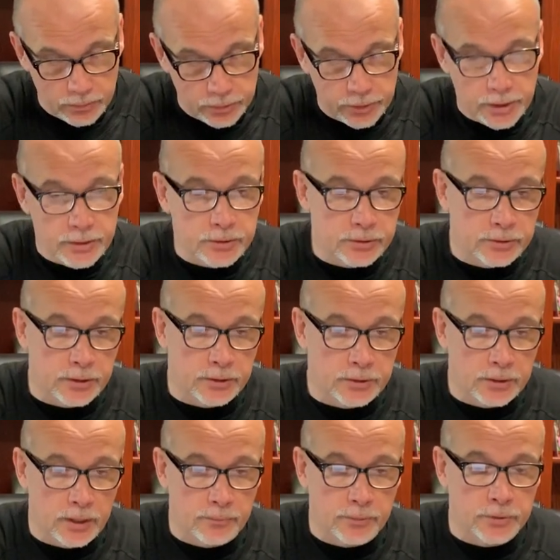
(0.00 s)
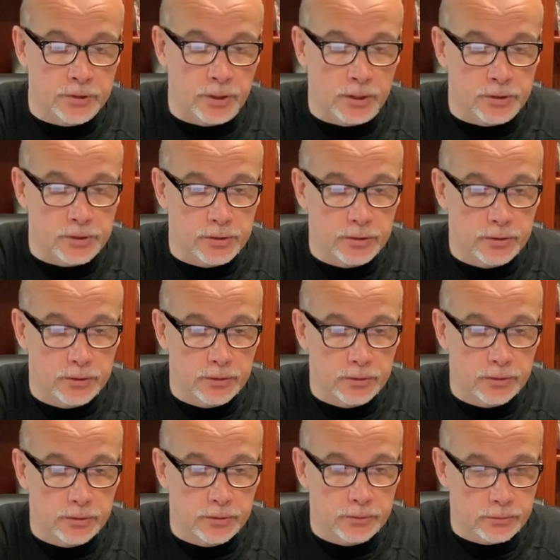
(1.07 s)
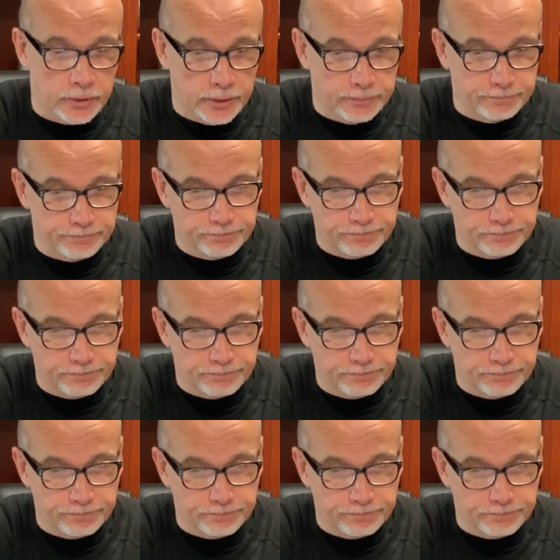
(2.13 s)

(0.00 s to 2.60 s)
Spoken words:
Jesus didn't come to judge, right?